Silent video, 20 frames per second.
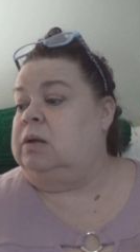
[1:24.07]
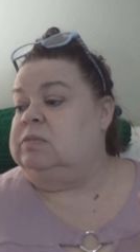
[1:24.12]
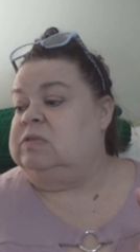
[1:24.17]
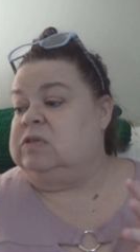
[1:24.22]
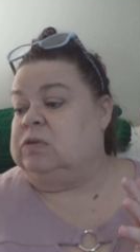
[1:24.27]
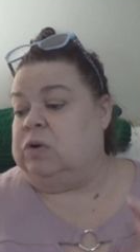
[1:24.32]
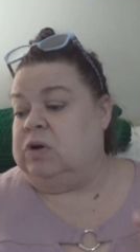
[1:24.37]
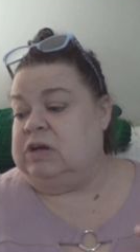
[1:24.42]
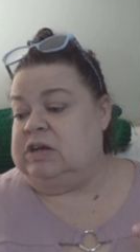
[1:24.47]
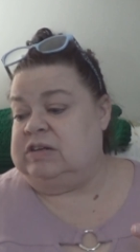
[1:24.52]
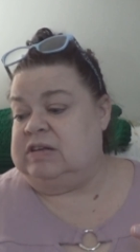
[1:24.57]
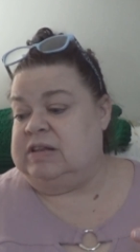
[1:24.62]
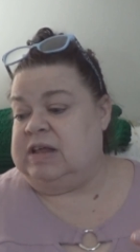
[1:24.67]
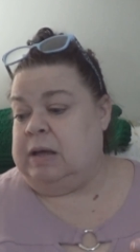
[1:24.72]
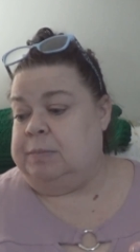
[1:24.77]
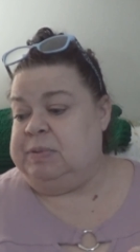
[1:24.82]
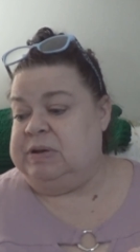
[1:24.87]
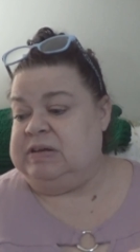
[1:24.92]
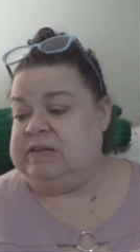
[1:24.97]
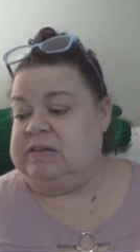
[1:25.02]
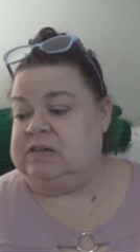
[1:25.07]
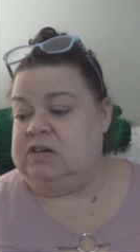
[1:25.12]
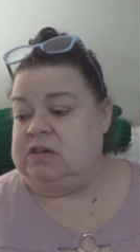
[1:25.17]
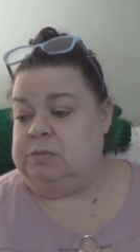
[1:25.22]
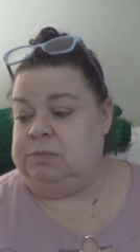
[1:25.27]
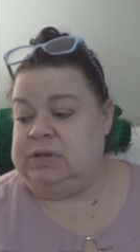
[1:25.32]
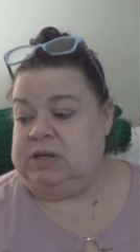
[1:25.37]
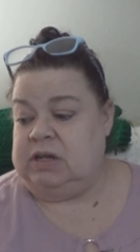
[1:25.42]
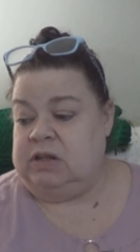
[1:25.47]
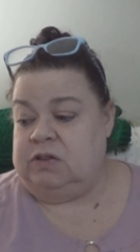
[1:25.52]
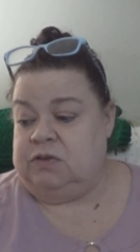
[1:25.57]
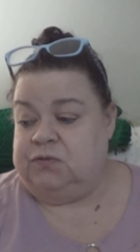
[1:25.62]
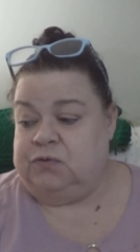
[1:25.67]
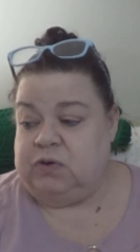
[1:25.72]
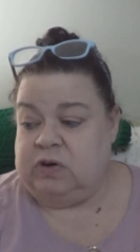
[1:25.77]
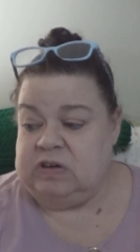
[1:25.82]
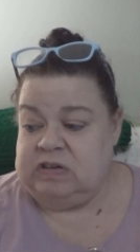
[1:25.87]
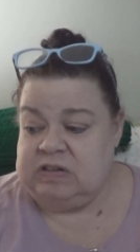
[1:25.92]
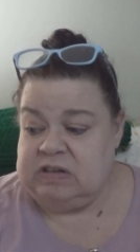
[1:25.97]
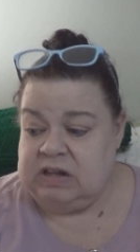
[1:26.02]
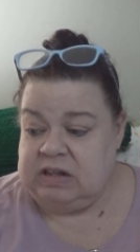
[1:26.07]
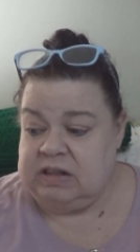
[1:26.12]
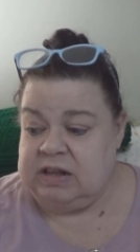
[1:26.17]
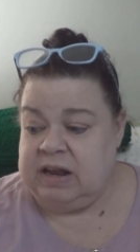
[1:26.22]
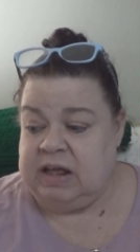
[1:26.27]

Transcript: So I'll get to that piece here in a minute. The first thing